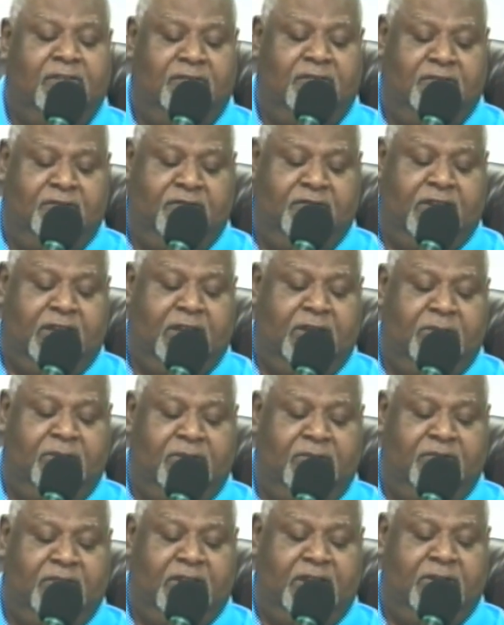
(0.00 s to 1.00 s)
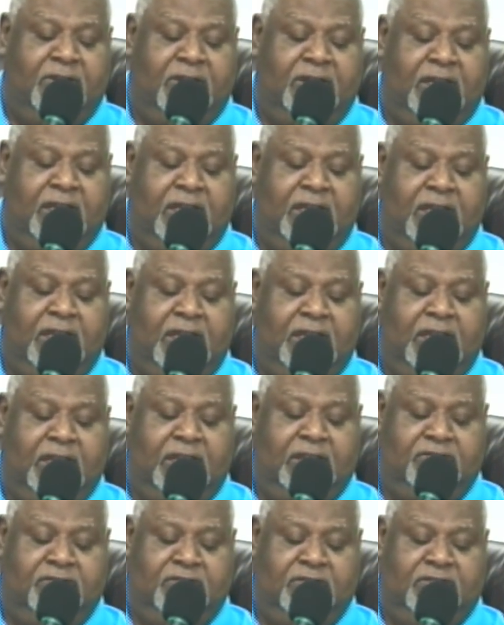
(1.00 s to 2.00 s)
Very, very
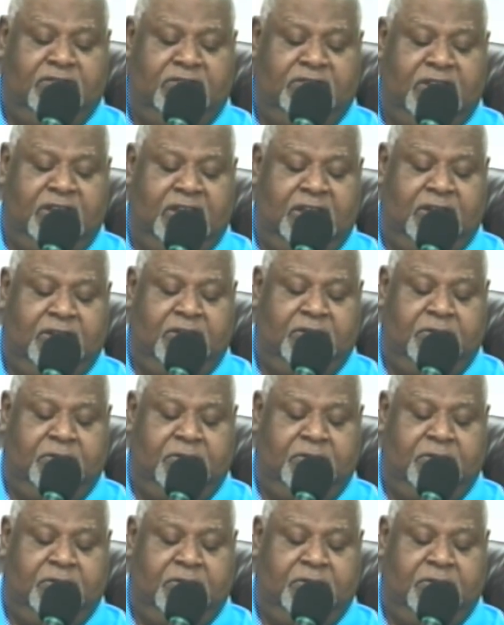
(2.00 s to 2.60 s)
interesting.